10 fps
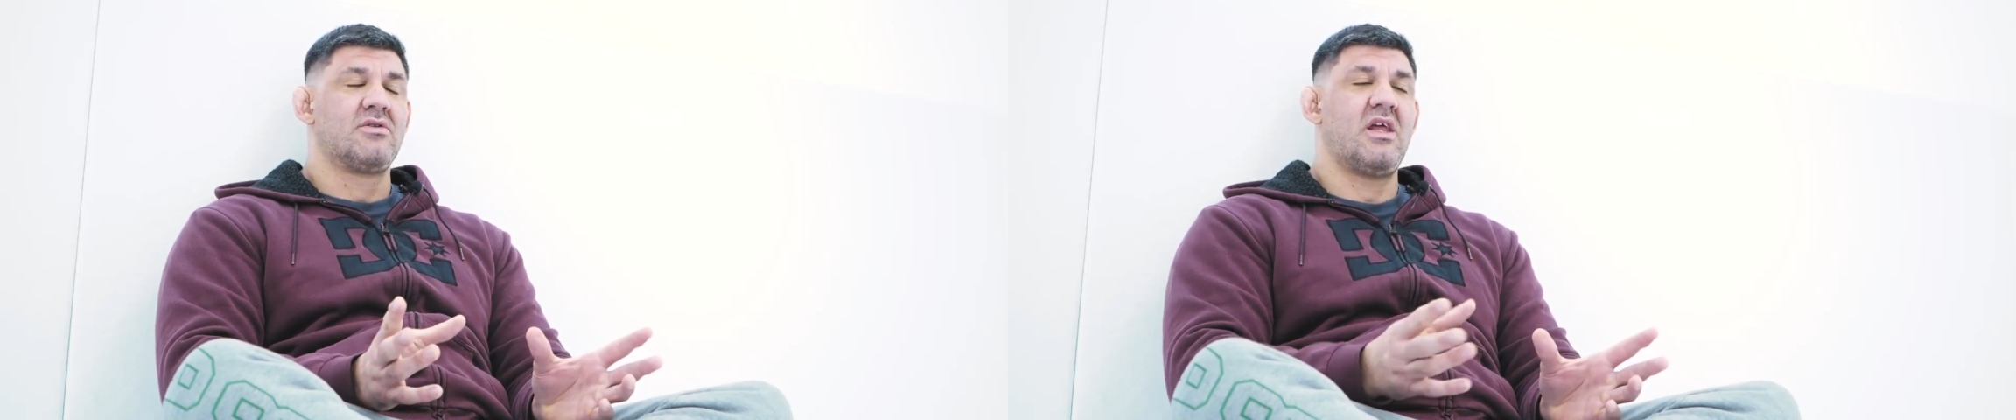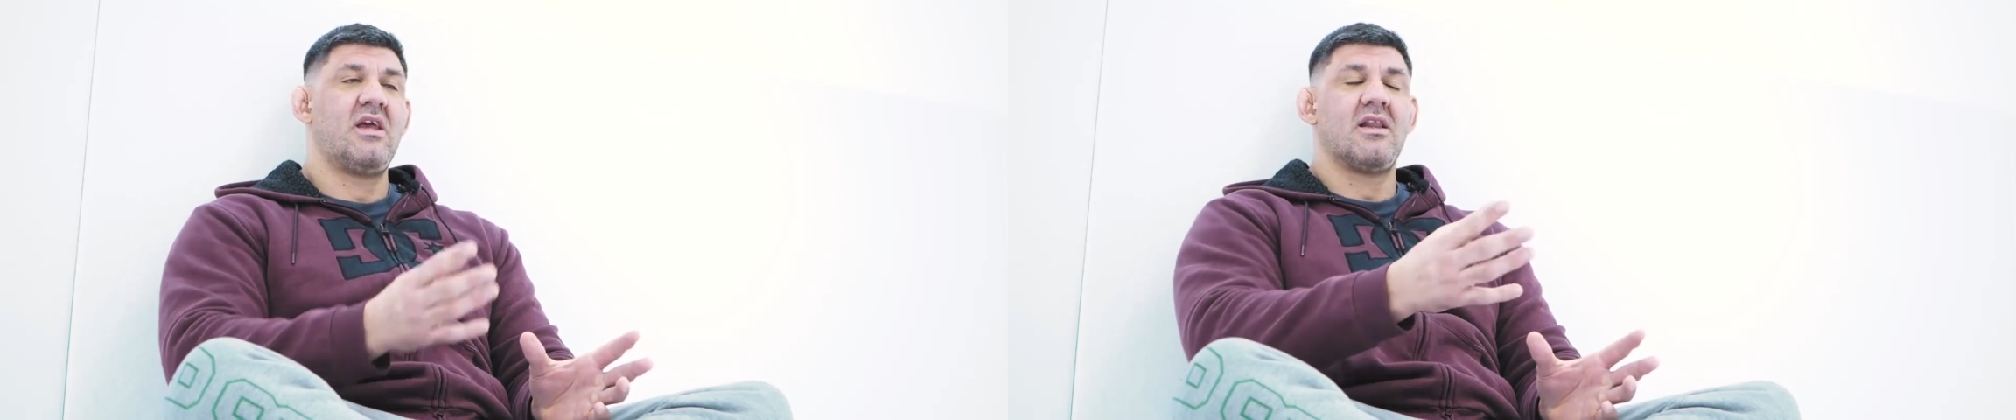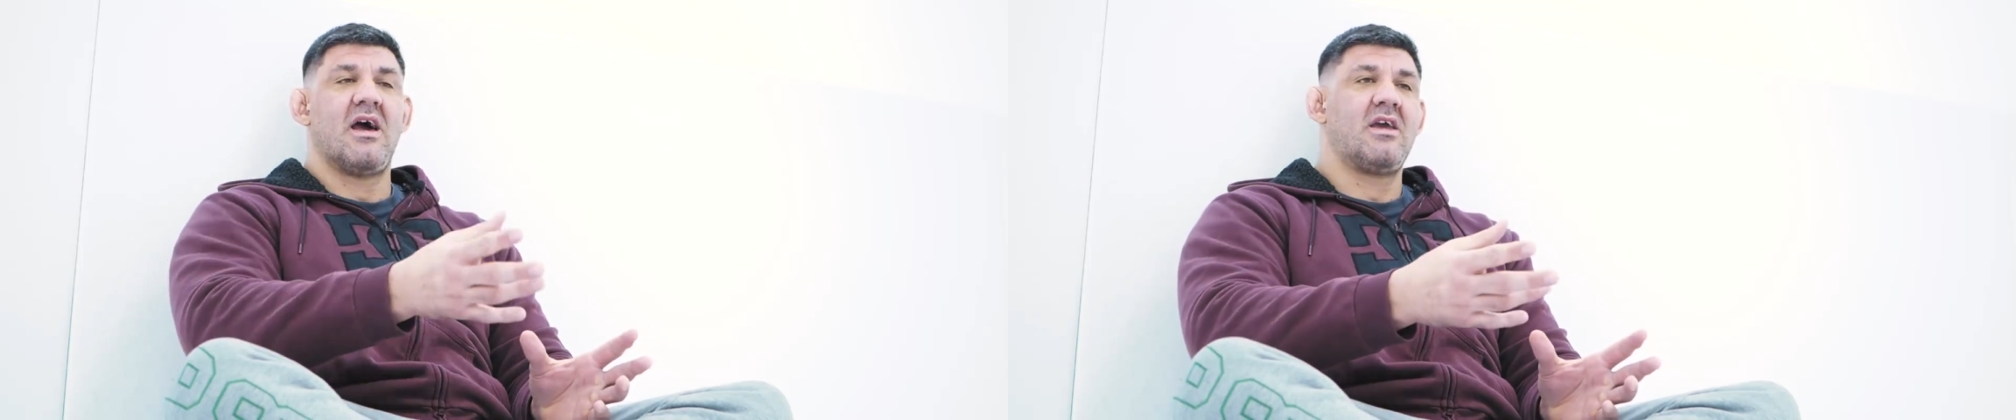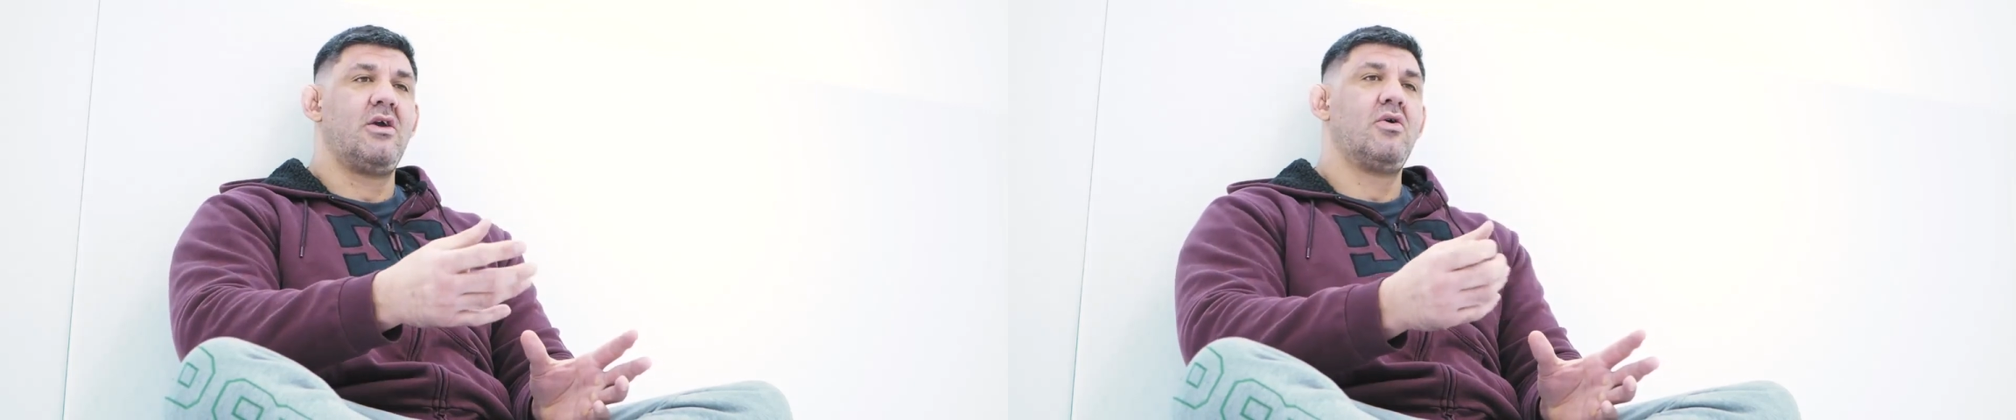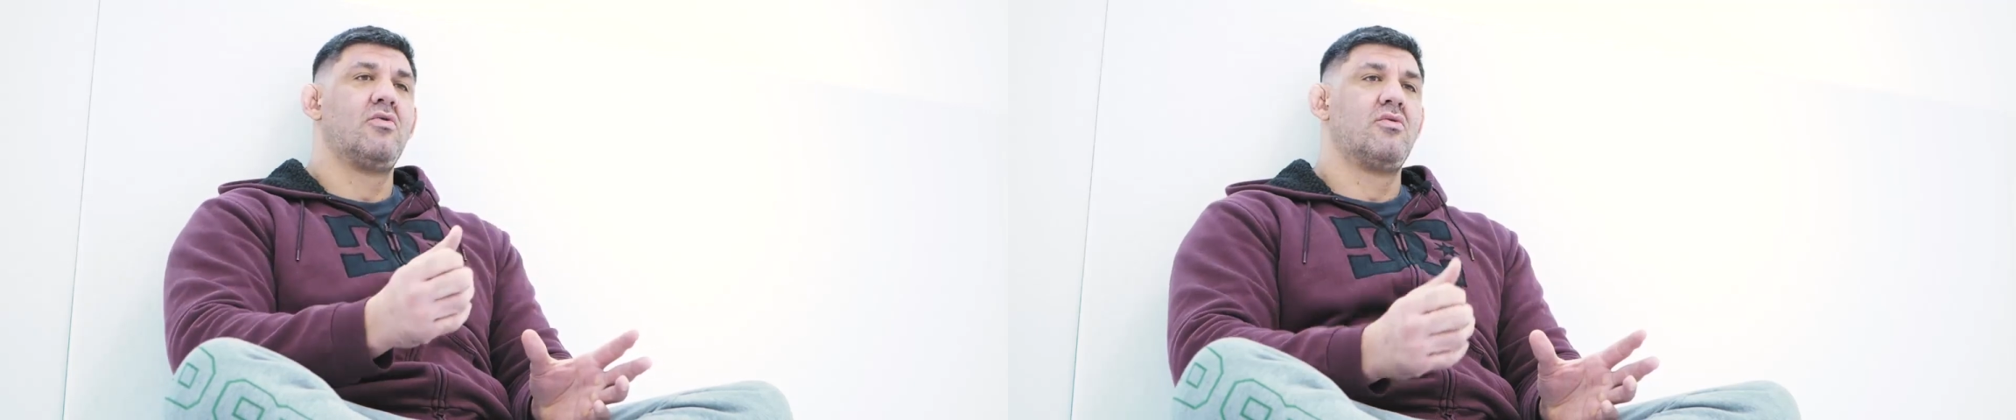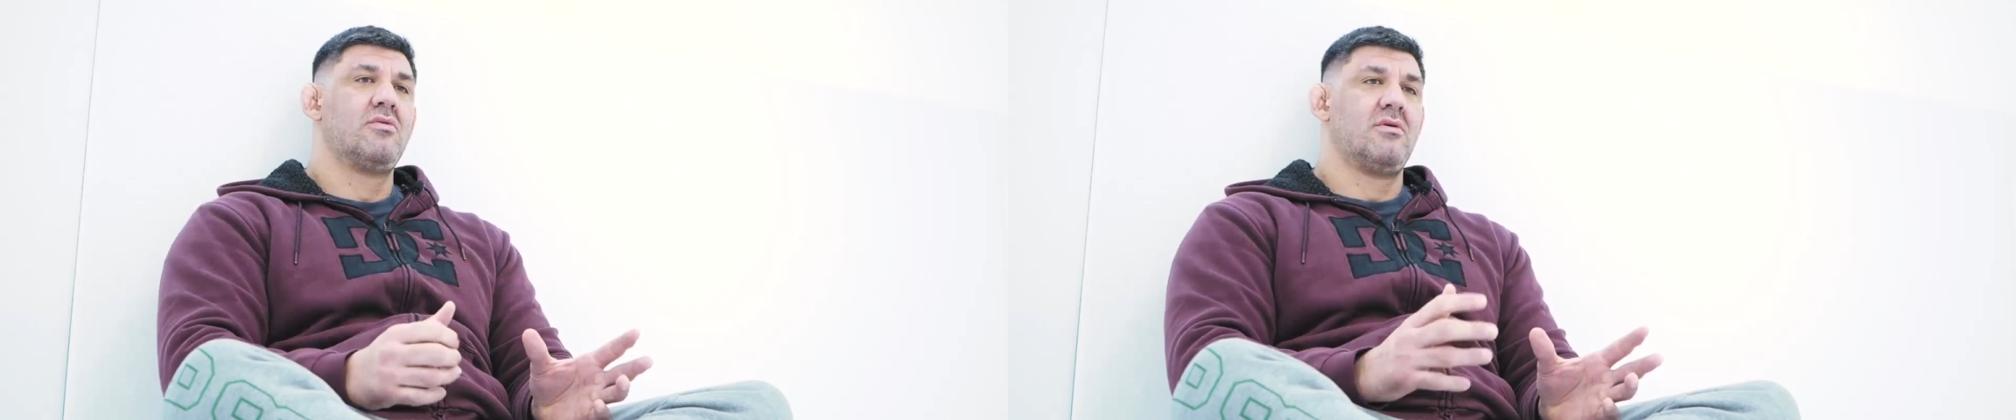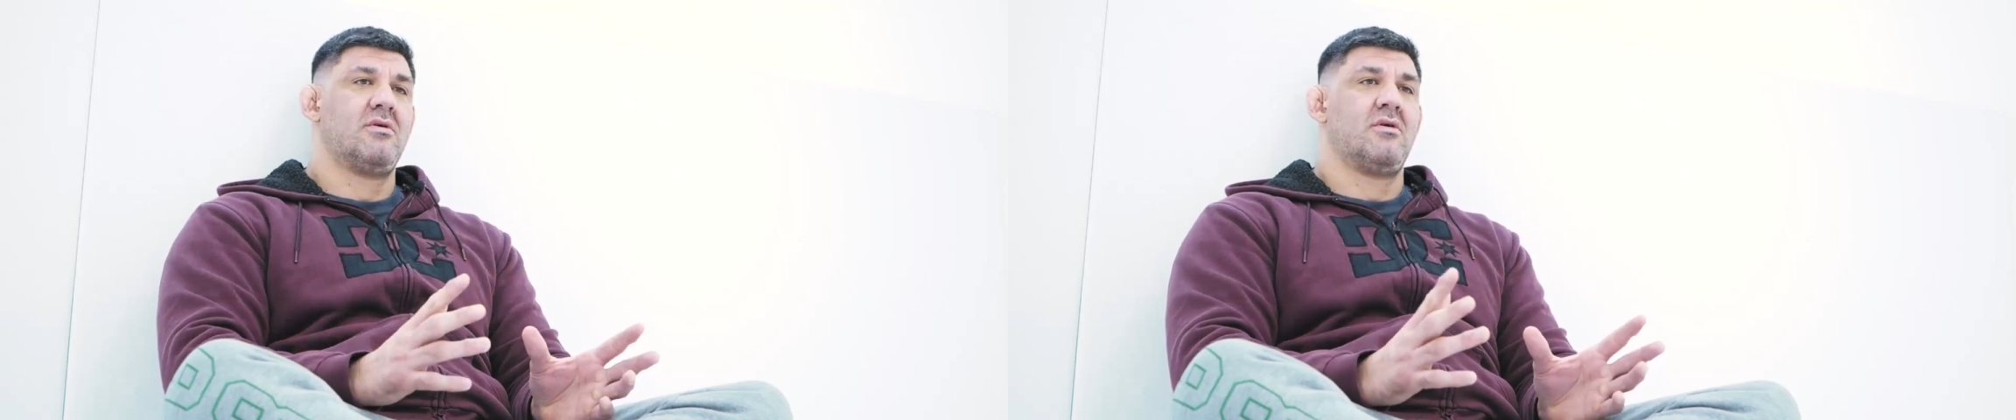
think like you,